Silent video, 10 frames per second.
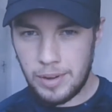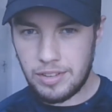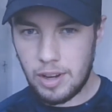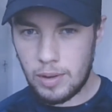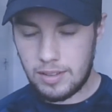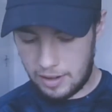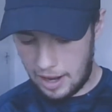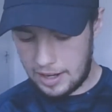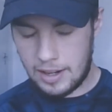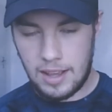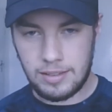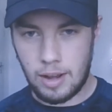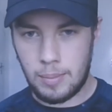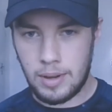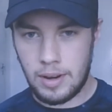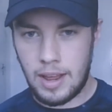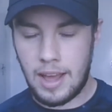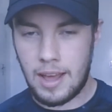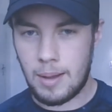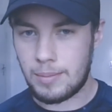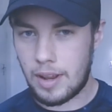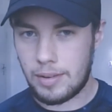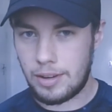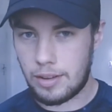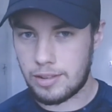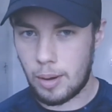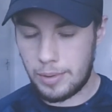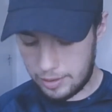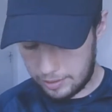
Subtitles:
2 is slightly less common, definitely not as common as a